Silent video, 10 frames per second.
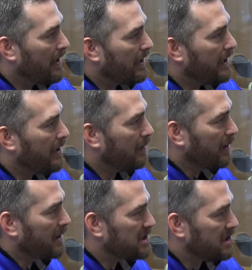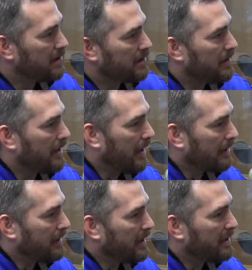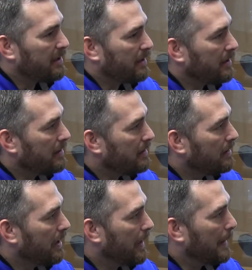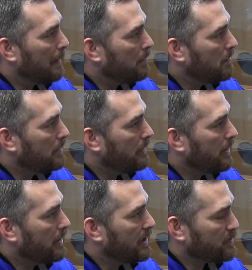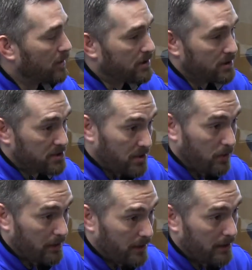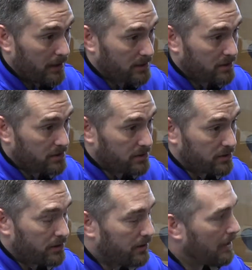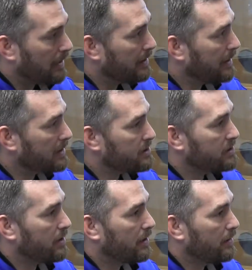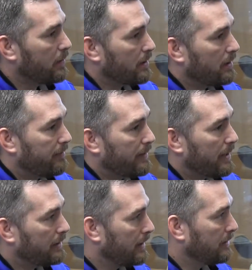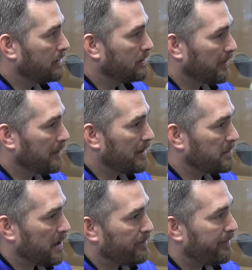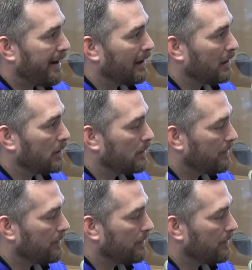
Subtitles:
it all really started, I think, as far as concealed carry is concerned. Yes, I think it started with the fact that sometimes I follow